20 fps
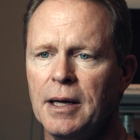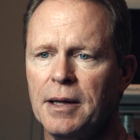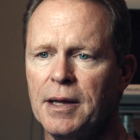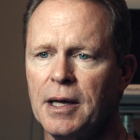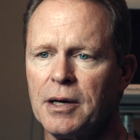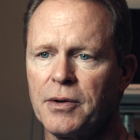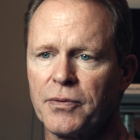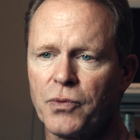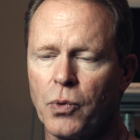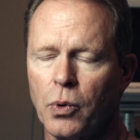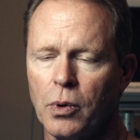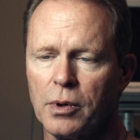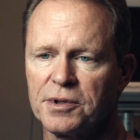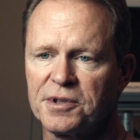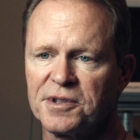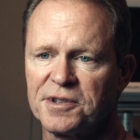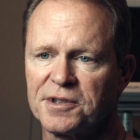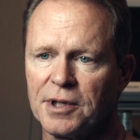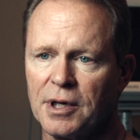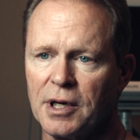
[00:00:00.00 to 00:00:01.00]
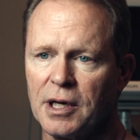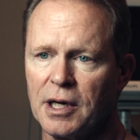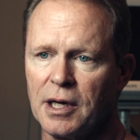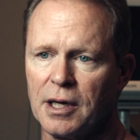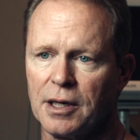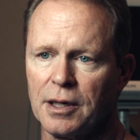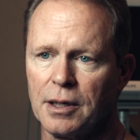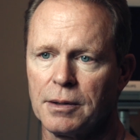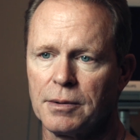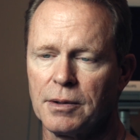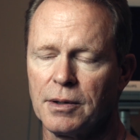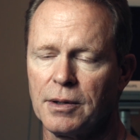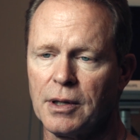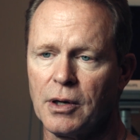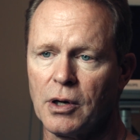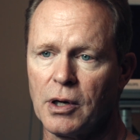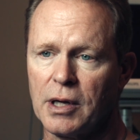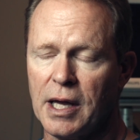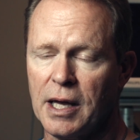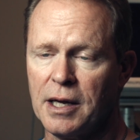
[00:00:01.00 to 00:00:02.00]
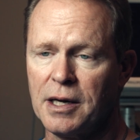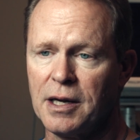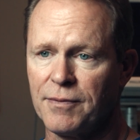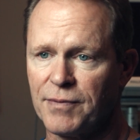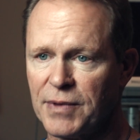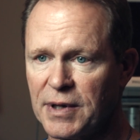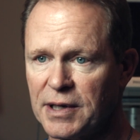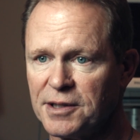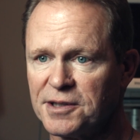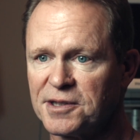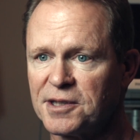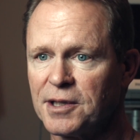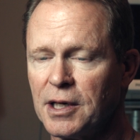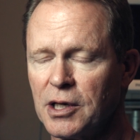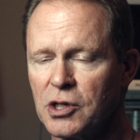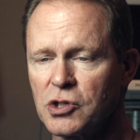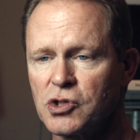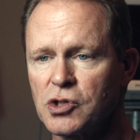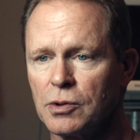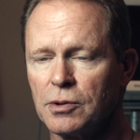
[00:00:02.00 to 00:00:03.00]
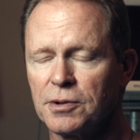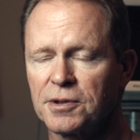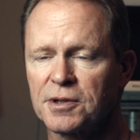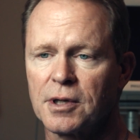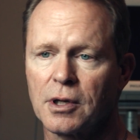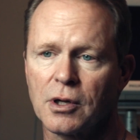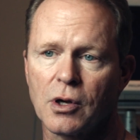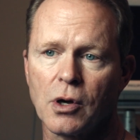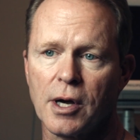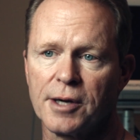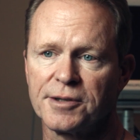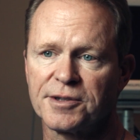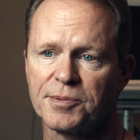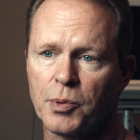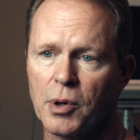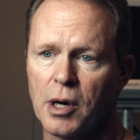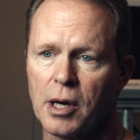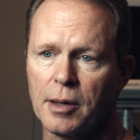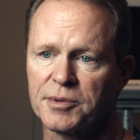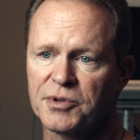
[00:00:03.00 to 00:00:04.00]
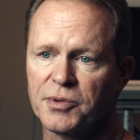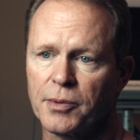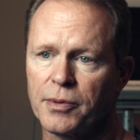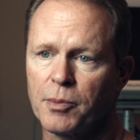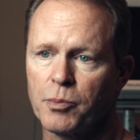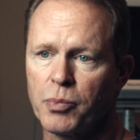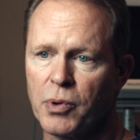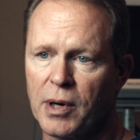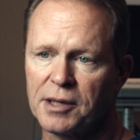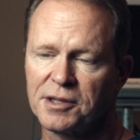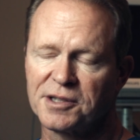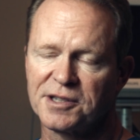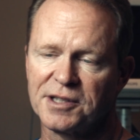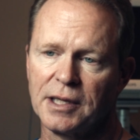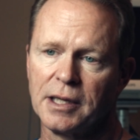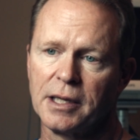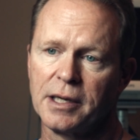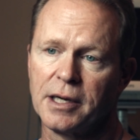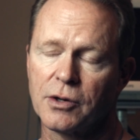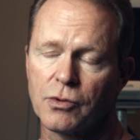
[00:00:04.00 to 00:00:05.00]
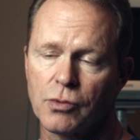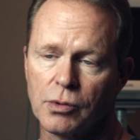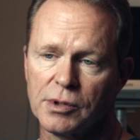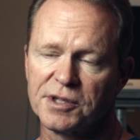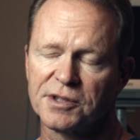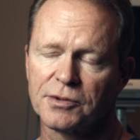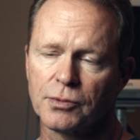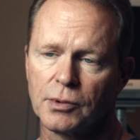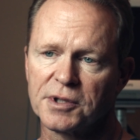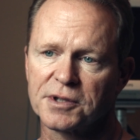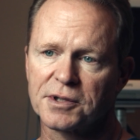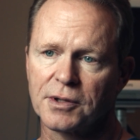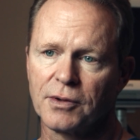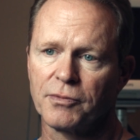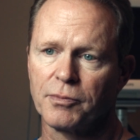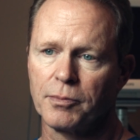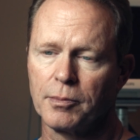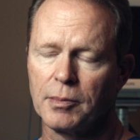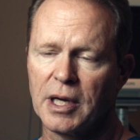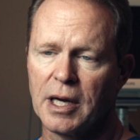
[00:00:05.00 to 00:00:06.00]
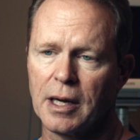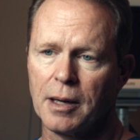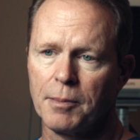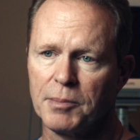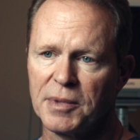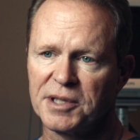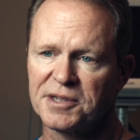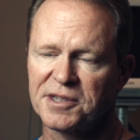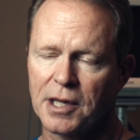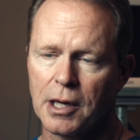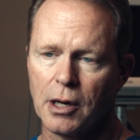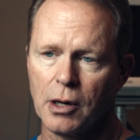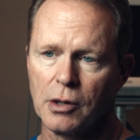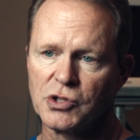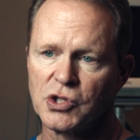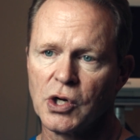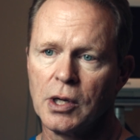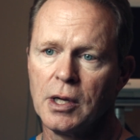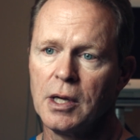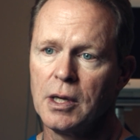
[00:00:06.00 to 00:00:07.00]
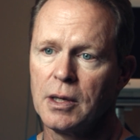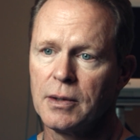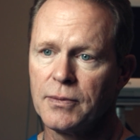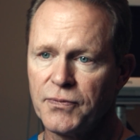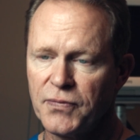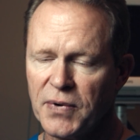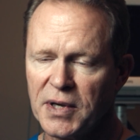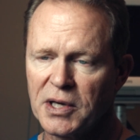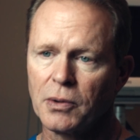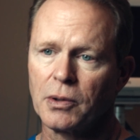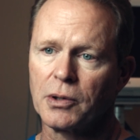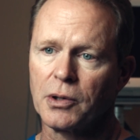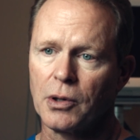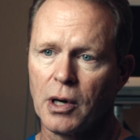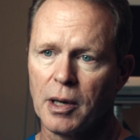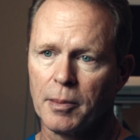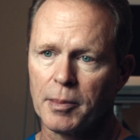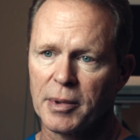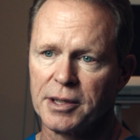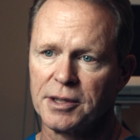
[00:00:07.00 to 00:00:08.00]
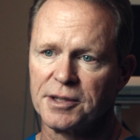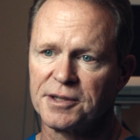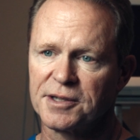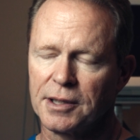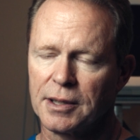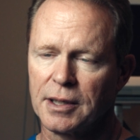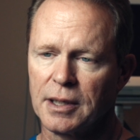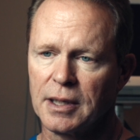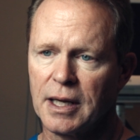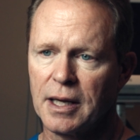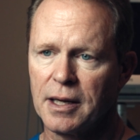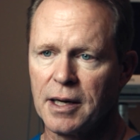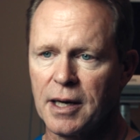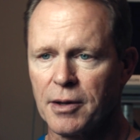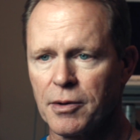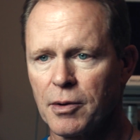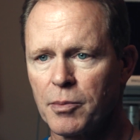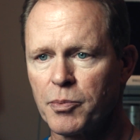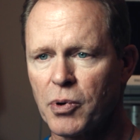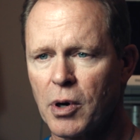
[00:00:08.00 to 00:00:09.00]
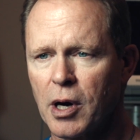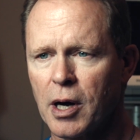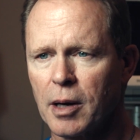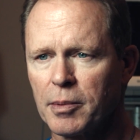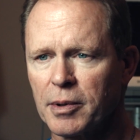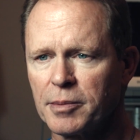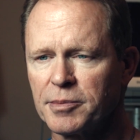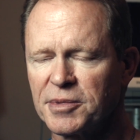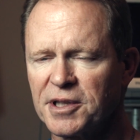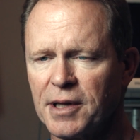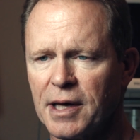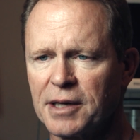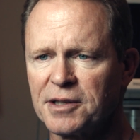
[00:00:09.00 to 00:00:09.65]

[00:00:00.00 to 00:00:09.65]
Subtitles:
And then of course, any of these issues can cause problems with the pregnancy and increased risk of miscarriage, fetal anomalies, and other problems.